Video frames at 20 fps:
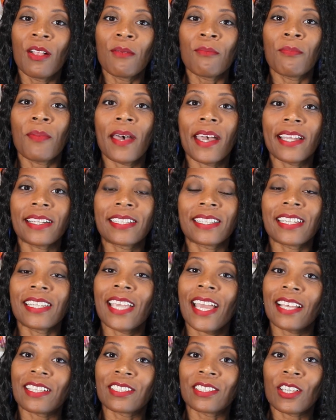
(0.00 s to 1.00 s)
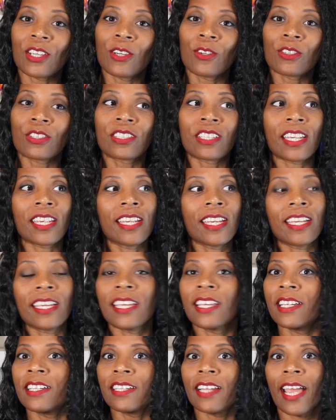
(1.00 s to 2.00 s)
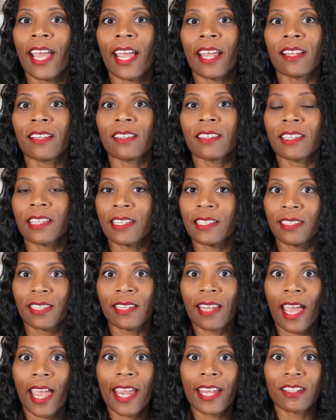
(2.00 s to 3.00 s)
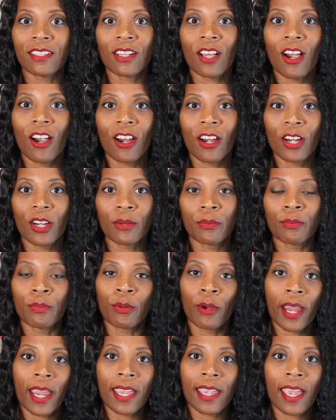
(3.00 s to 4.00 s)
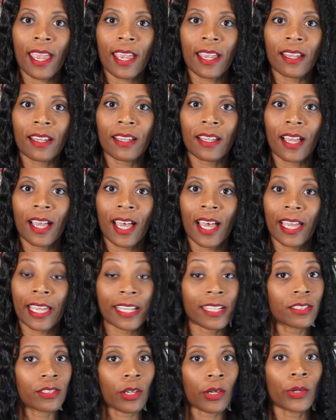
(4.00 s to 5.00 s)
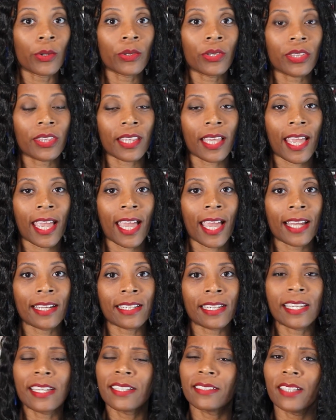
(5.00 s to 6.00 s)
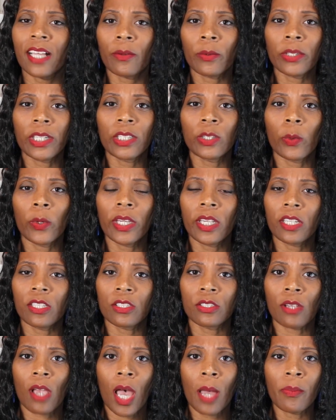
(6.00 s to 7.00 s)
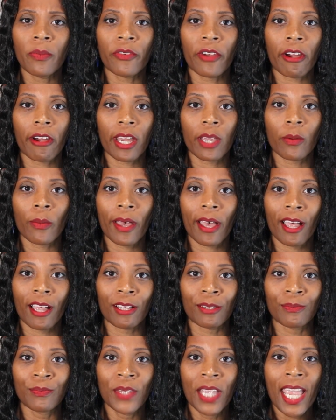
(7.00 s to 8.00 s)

But yeah, so she and the knight are breaking his oath, and he's not really doing his job very well.